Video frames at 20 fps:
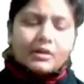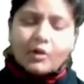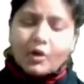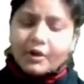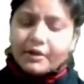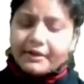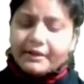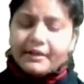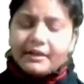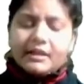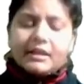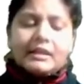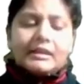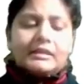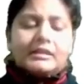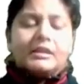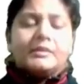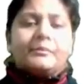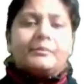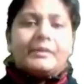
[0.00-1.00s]
already
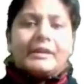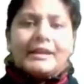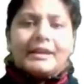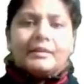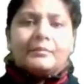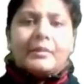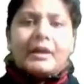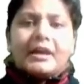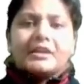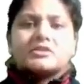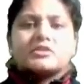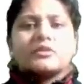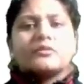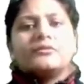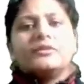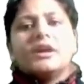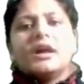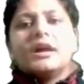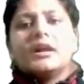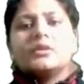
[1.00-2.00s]
in the paid batch
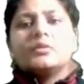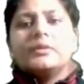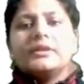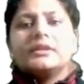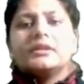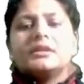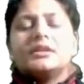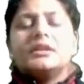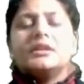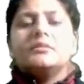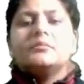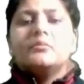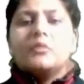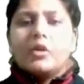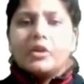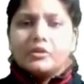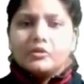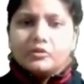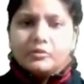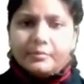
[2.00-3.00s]
we are doing the
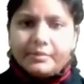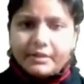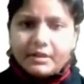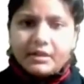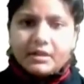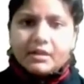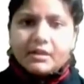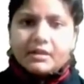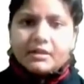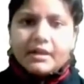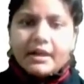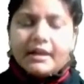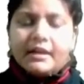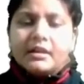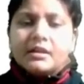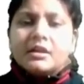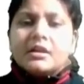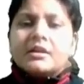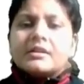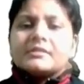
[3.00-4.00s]
module B,
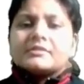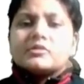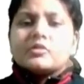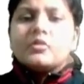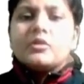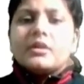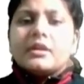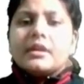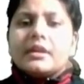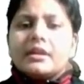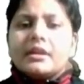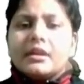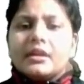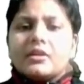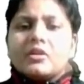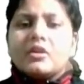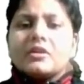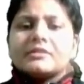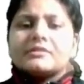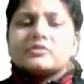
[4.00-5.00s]
right? So
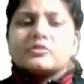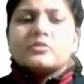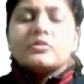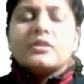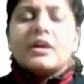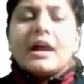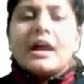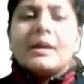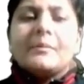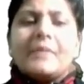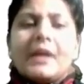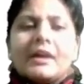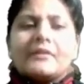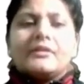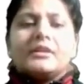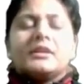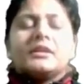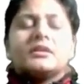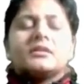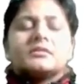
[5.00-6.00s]
here also I am
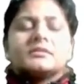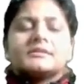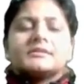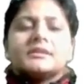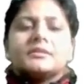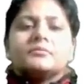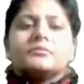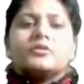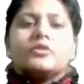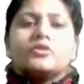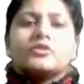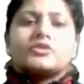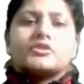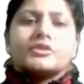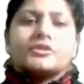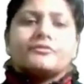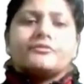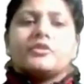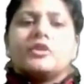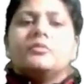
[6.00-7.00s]
having some
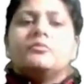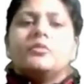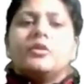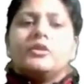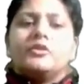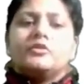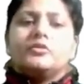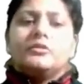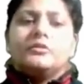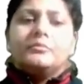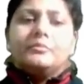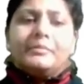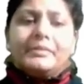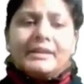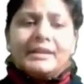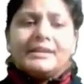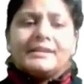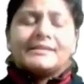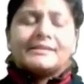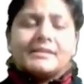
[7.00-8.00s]
question from module B
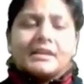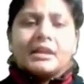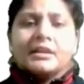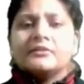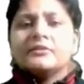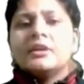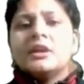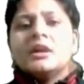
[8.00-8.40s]
itself.